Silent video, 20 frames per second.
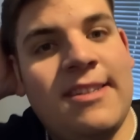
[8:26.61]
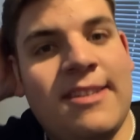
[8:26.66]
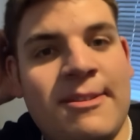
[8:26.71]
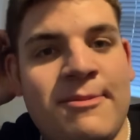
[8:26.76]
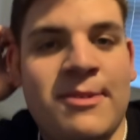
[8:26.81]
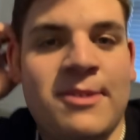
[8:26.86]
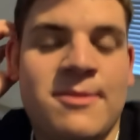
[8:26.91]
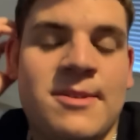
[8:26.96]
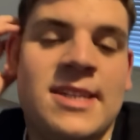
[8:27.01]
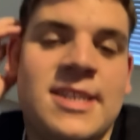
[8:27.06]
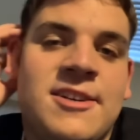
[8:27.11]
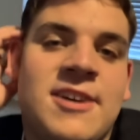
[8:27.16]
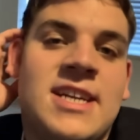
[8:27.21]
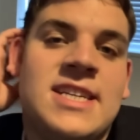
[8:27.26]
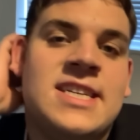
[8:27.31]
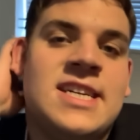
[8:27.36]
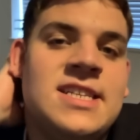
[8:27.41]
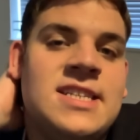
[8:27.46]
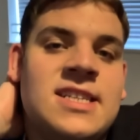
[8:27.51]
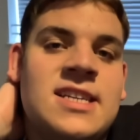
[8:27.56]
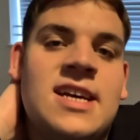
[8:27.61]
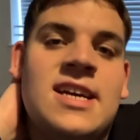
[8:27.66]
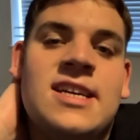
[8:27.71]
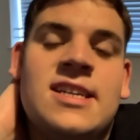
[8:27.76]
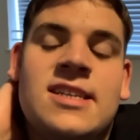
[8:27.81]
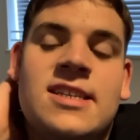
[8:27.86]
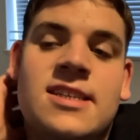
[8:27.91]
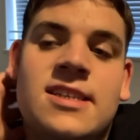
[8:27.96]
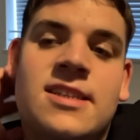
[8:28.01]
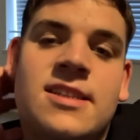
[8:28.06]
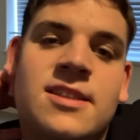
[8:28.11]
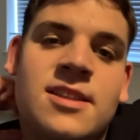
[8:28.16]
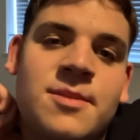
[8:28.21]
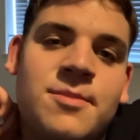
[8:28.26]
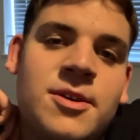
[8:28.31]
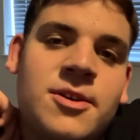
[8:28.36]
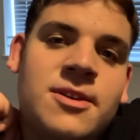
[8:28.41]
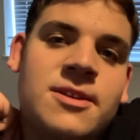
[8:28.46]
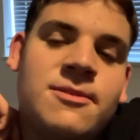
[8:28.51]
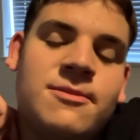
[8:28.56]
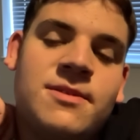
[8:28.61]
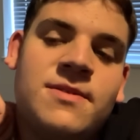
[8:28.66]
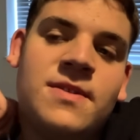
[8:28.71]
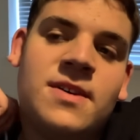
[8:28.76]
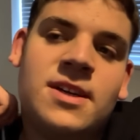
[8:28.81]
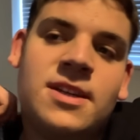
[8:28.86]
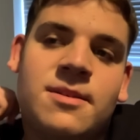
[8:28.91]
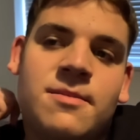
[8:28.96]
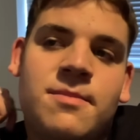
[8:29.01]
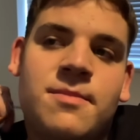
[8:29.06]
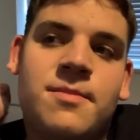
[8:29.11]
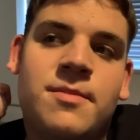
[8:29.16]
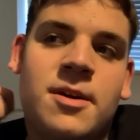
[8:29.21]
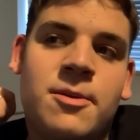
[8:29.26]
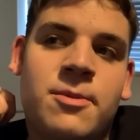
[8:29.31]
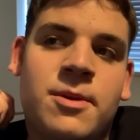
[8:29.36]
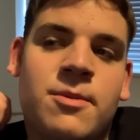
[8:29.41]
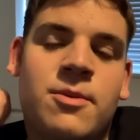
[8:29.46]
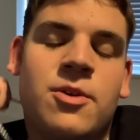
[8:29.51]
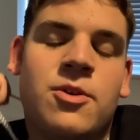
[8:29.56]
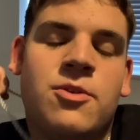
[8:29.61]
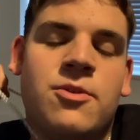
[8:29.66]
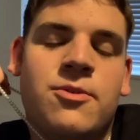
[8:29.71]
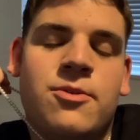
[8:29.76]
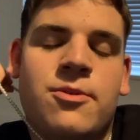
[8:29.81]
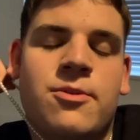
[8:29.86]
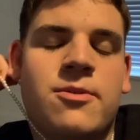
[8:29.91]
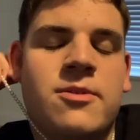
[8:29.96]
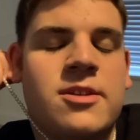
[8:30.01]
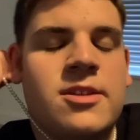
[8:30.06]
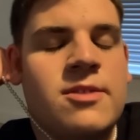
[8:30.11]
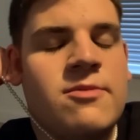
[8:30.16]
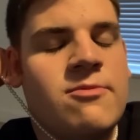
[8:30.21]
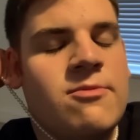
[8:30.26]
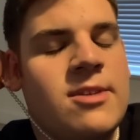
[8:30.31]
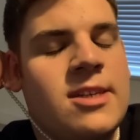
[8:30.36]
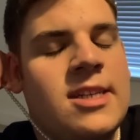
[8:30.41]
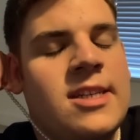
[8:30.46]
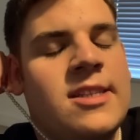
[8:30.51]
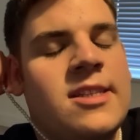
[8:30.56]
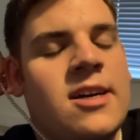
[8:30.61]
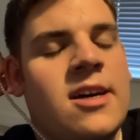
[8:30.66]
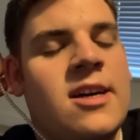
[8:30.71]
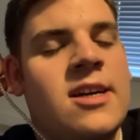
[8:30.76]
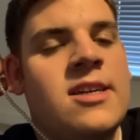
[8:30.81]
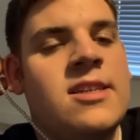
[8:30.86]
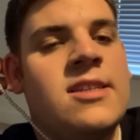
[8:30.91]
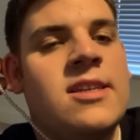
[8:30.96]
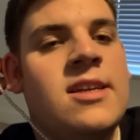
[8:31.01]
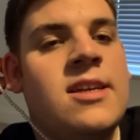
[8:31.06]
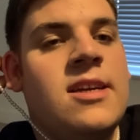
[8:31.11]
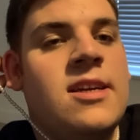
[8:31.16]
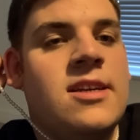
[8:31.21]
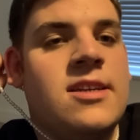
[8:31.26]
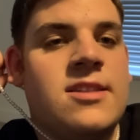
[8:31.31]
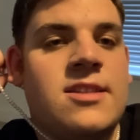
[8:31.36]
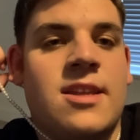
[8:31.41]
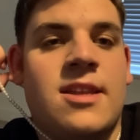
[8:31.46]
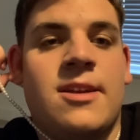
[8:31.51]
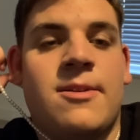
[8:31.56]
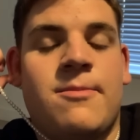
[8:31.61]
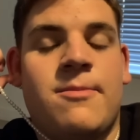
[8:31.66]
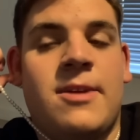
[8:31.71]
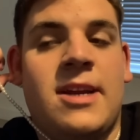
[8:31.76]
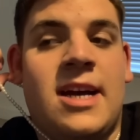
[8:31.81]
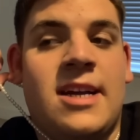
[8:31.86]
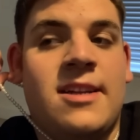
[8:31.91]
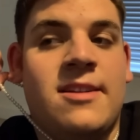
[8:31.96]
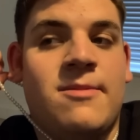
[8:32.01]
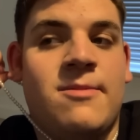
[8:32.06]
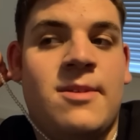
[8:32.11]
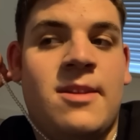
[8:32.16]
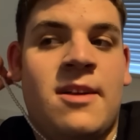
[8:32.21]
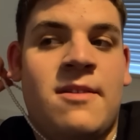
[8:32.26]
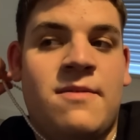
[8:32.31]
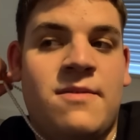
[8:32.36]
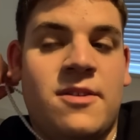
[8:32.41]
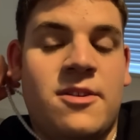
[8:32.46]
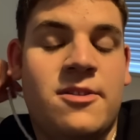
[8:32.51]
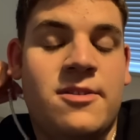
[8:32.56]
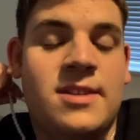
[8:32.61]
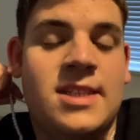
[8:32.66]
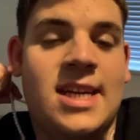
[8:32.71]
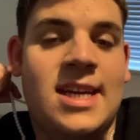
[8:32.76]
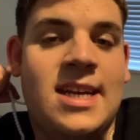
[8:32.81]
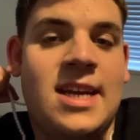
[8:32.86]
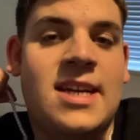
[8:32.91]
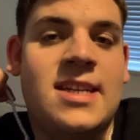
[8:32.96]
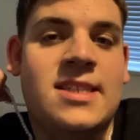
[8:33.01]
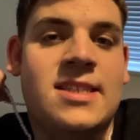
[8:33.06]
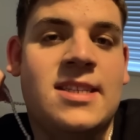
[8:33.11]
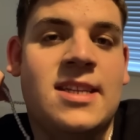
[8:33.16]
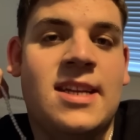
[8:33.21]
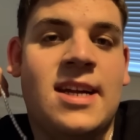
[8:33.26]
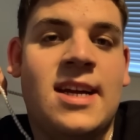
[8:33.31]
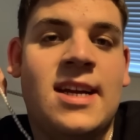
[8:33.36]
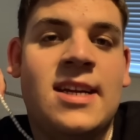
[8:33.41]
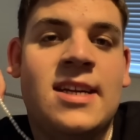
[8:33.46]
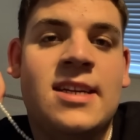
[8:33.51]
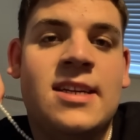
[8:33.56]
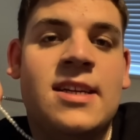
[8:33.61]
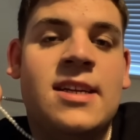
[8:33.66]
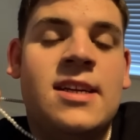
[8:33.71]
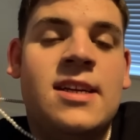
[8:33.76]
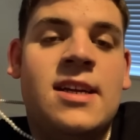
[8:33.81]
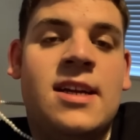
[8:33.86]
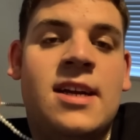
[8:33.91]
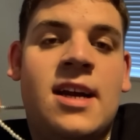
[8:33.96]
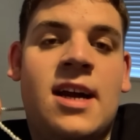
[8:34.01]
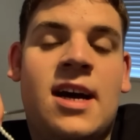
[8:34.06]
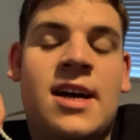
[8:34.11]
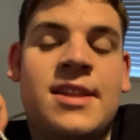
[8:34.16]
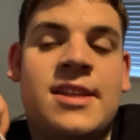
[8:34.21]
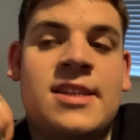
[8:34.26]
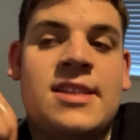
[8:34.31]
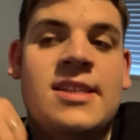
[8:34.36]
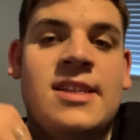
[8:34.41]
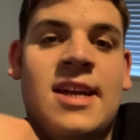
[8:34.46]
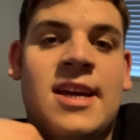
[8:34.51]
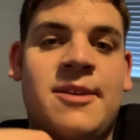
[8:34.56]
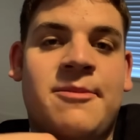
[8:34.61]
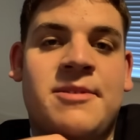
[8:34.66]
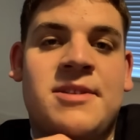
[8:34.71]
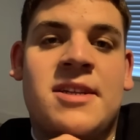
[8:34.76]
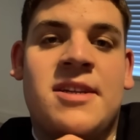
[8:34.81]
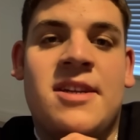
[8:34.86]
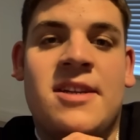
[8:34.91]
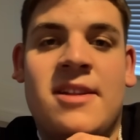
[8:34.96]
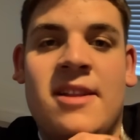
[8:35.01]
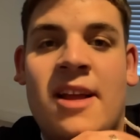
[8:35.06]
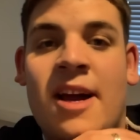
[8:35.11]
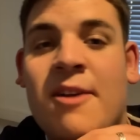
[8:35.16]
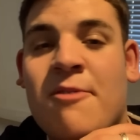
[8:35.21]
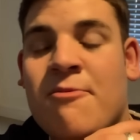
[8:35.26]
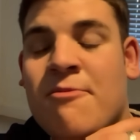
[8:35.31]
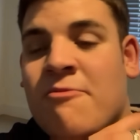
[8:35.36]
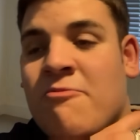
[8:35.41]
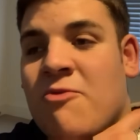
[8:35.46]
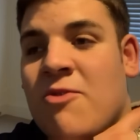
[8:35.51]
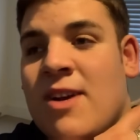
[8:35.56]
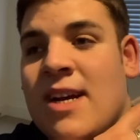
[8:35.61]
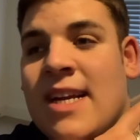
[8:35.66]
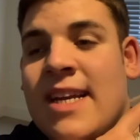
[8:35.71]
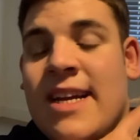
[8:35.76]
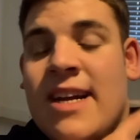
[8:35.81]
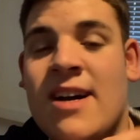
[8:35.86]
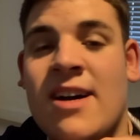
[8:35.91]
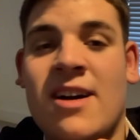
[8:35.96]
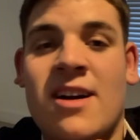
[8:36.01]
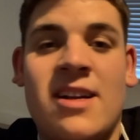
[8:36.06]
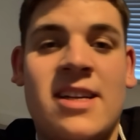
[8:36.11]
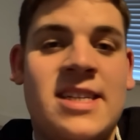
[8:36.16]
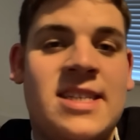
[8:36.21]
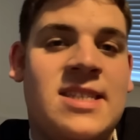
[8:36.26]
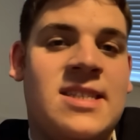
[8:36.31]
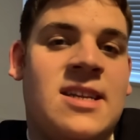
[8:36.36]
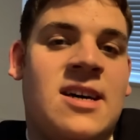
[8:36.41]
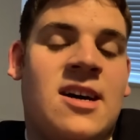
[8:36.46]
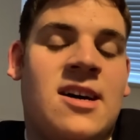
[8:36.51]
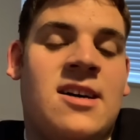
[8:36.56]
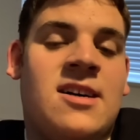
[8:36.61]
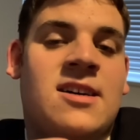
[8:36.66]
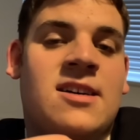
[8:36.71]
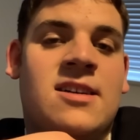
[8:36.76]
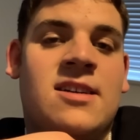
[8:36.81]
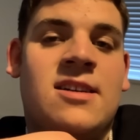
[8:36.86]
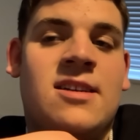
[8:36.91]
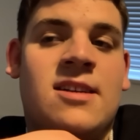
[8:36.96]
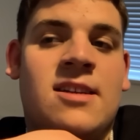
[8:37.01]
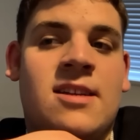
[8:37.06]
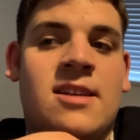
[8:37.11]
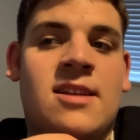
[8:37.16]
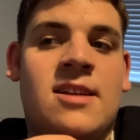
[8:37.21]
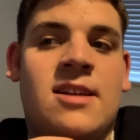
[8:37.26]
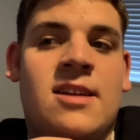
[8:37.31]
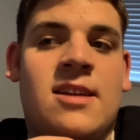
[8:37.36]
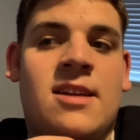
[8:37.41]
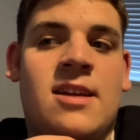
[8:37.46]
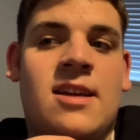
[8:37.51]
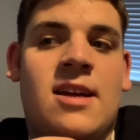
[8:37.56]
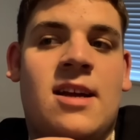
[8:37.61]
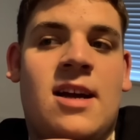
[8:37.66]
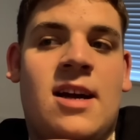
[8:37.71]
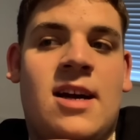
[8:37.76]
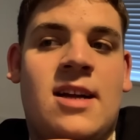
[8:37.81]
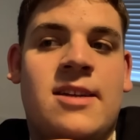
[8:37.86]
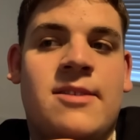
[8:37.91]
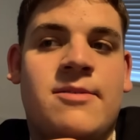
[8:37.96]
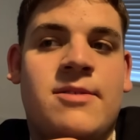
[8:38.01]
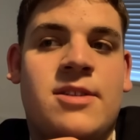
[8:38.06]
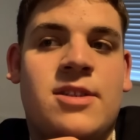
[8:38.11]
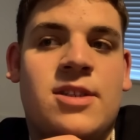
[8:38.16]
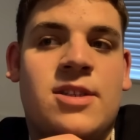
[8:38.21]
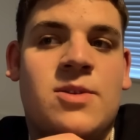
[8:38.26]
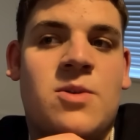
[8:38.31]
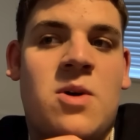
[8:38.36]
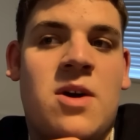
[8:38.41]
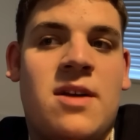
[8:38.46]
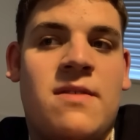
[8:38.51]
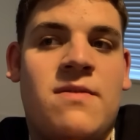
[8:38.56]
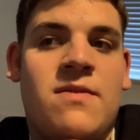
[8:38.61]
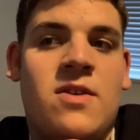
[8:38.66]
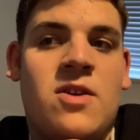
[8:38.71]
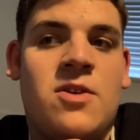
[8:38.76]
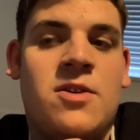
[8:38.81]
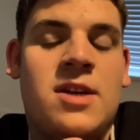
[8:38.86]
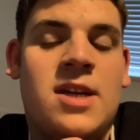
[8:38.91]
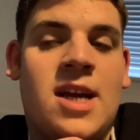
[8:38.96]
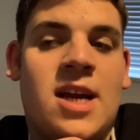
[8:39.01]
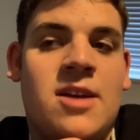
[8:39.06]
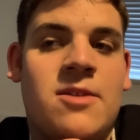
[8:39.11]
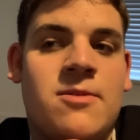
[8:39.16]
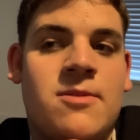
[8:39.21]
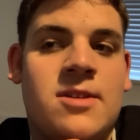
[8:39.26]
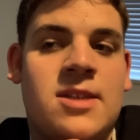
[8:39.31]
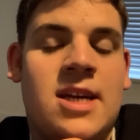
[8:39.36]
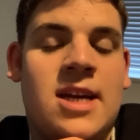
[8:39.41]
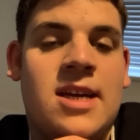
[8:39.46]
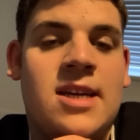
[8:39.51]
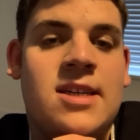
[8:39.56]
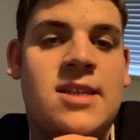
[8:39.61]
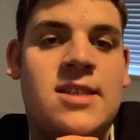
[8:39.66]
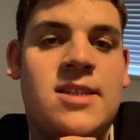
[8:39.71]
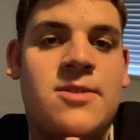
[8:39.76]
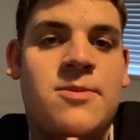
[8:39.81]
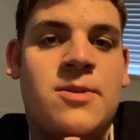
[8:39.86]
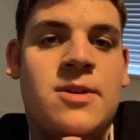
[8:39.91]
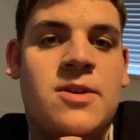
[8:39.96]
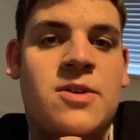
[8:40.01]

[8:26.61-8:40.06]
It was a really great day today. The bowling was fun, but we were all just really tired because I think we had a full-on day yesterday, and then today was a like really early start, and it was just quite full-on again all day. So